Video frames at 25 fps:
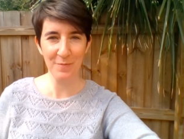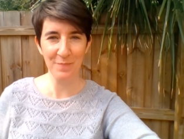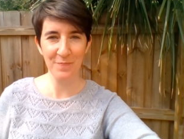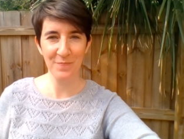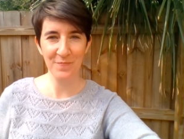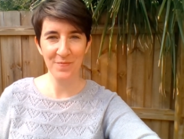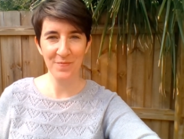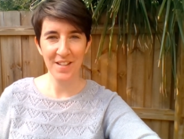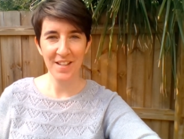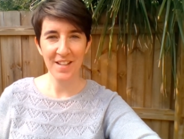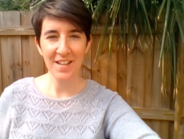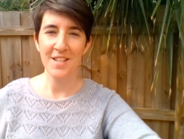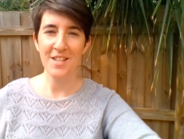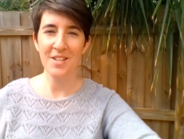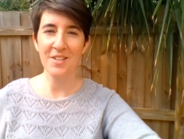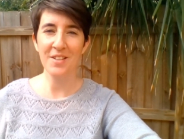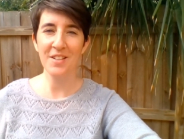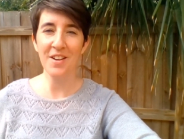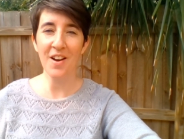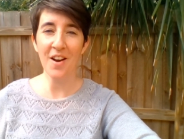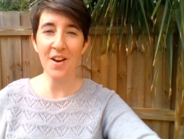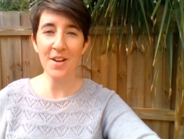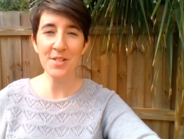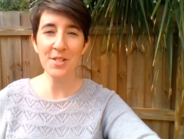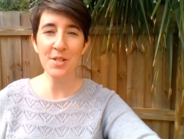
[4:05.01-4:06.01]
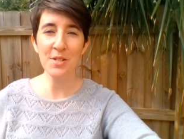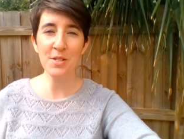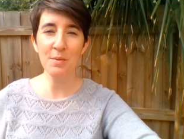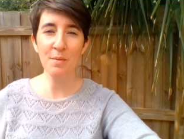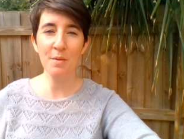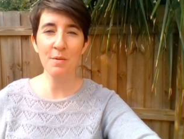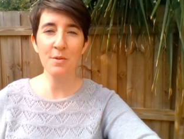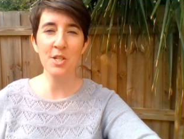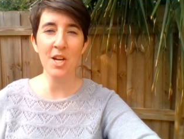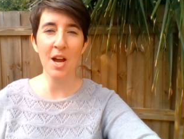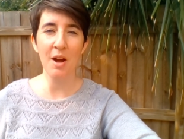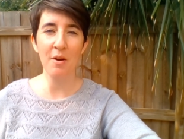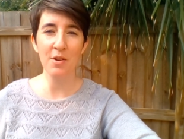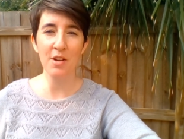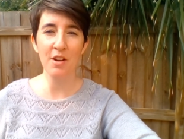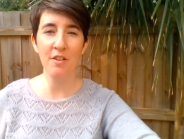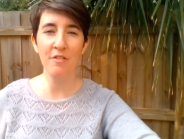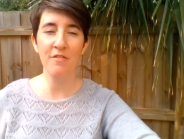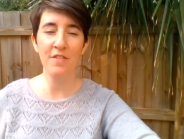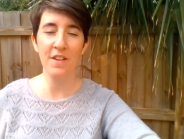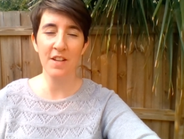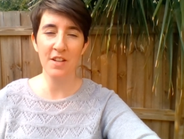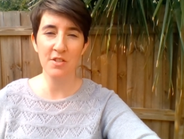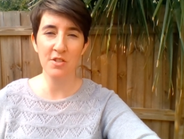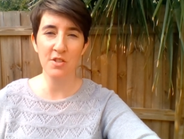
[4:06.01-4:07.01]
You can also switch out your
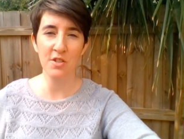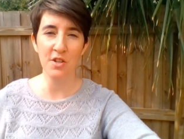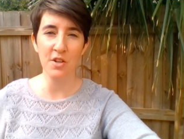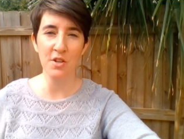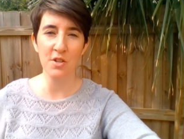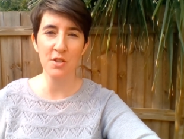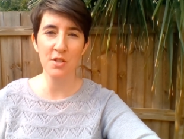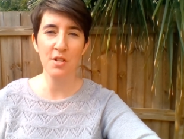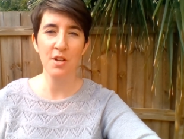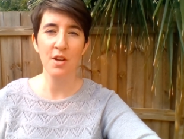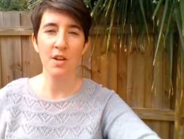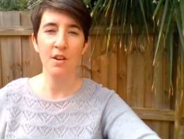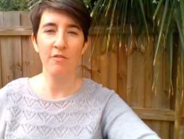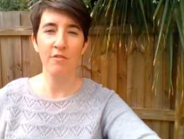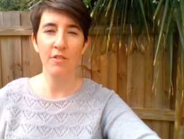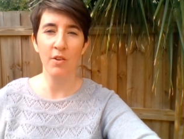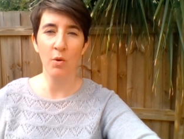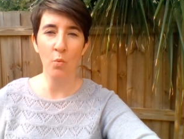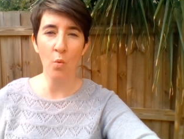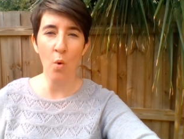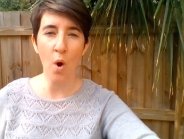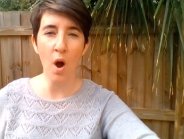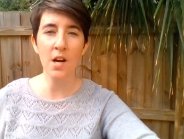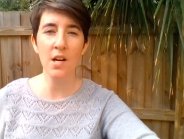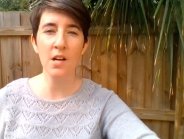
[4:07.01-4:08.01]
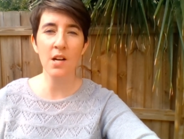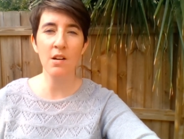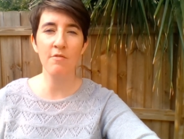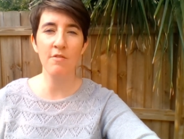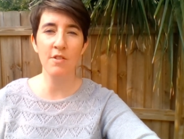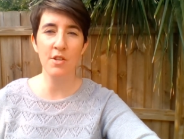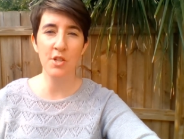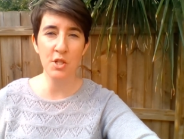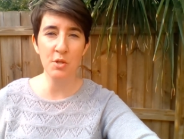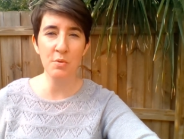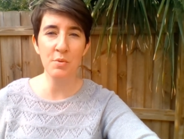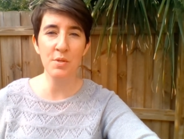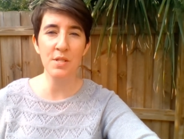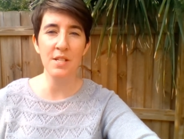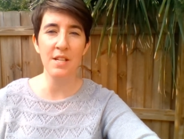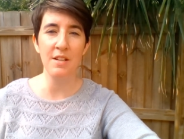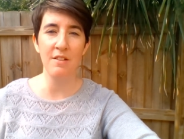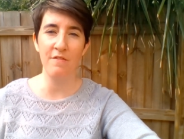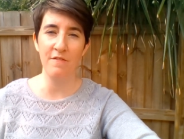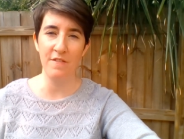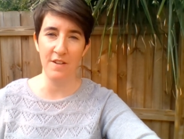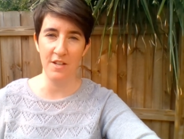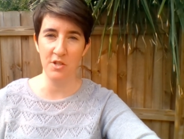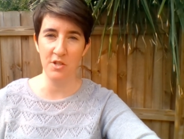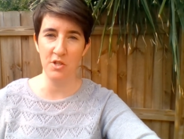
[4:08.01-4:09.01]
fixtures for
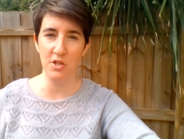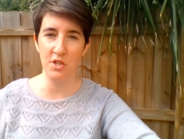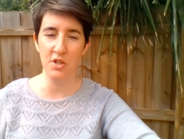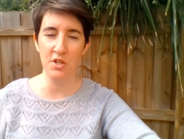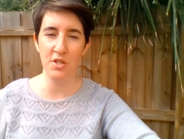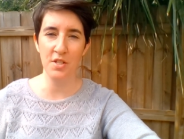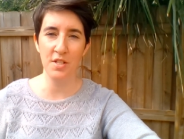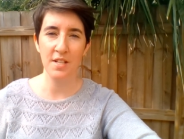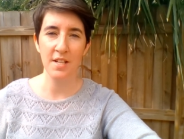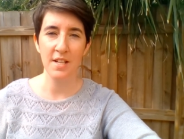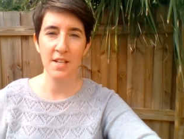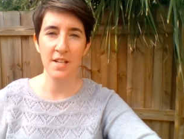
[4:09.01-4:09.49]
water-reducing fixtures.